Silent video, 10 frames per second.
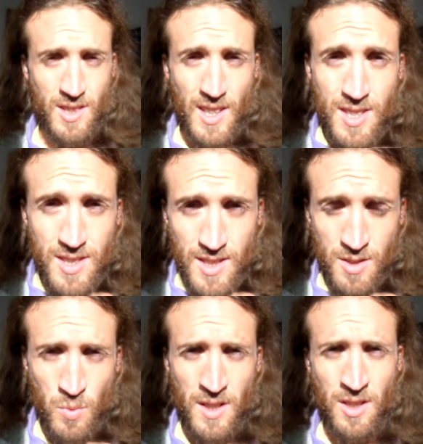this
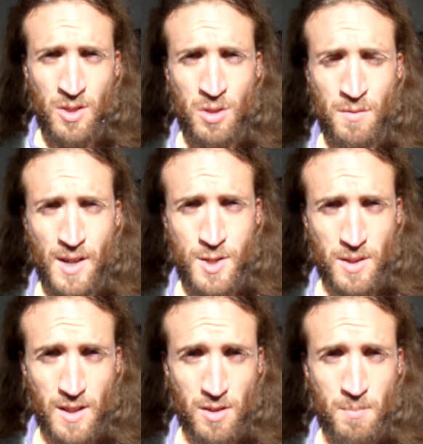is when the universe
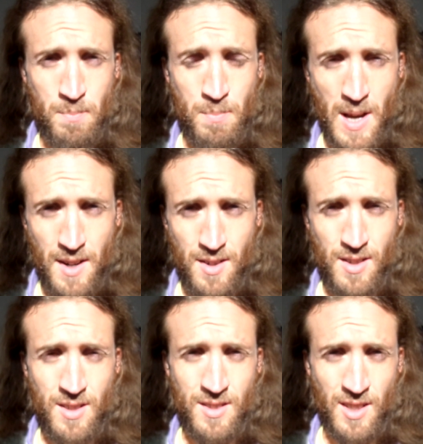will give you
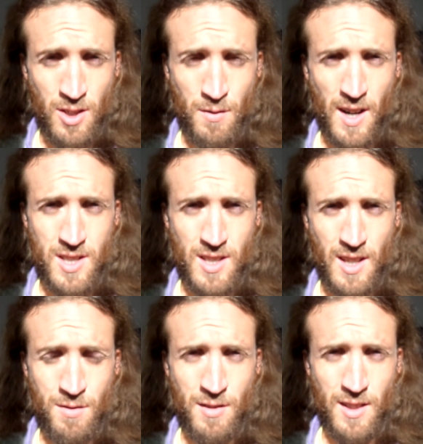better than you've actually
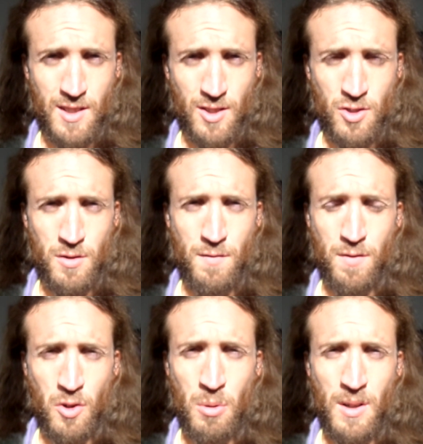even could
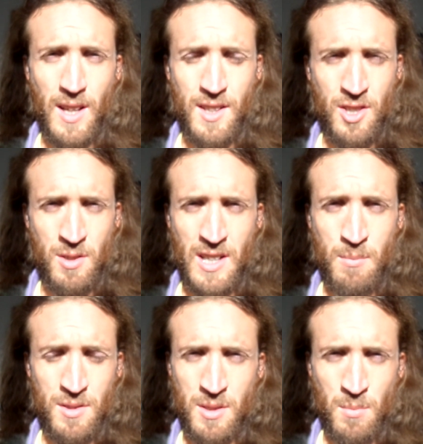formulate in your
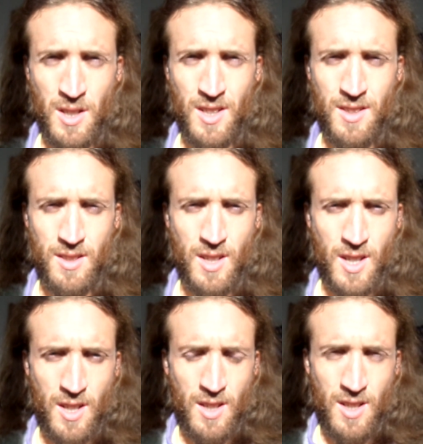limited mind.
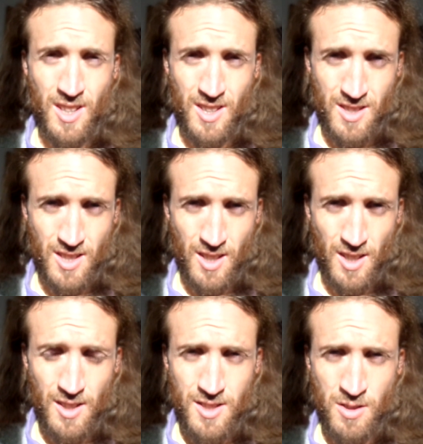
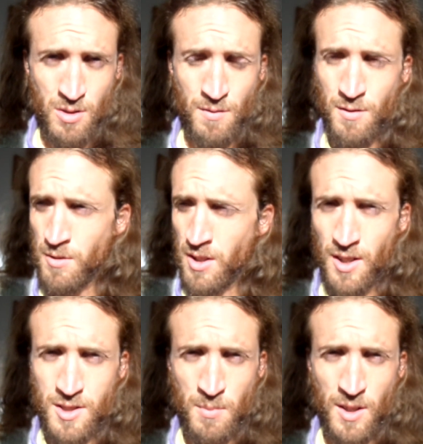God's
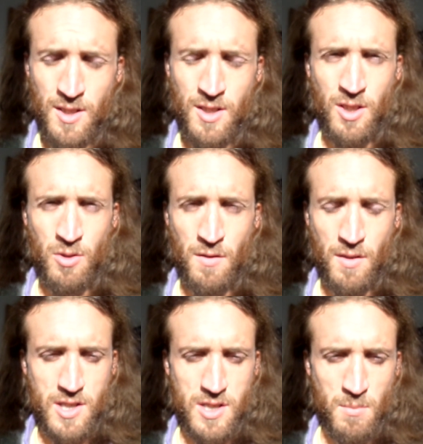mind, or the
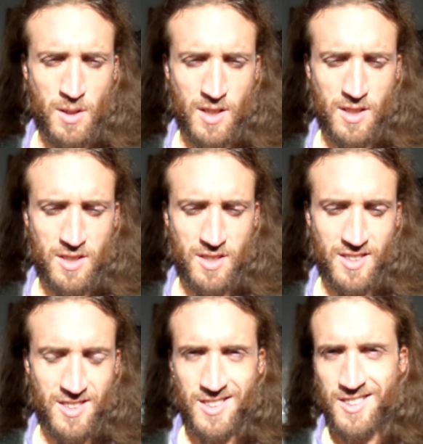universe's mind,
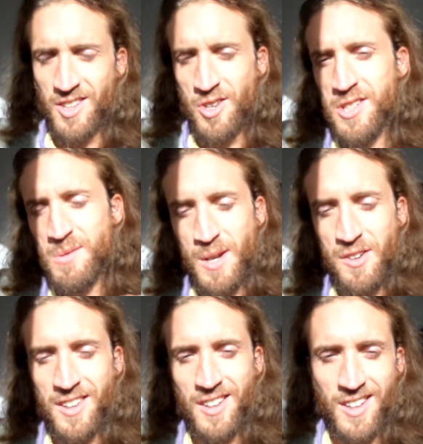your
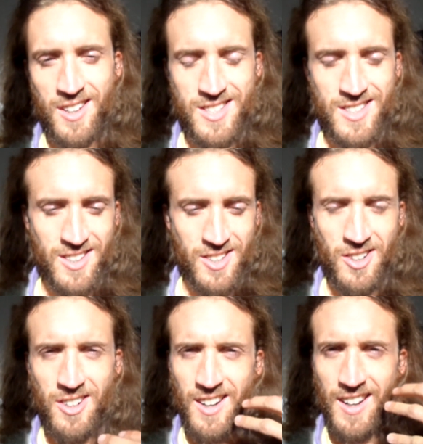spirit guides,
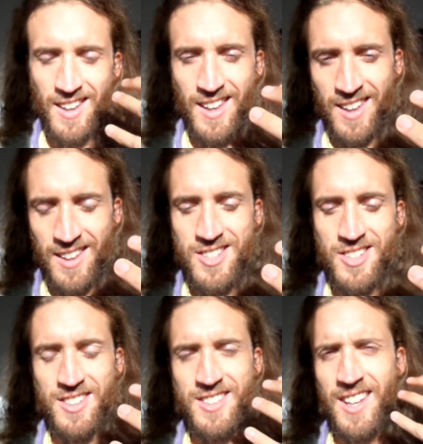your
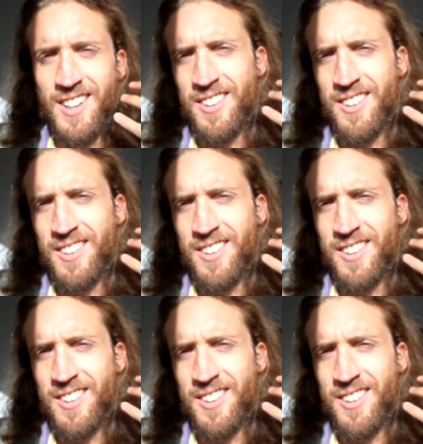angels, they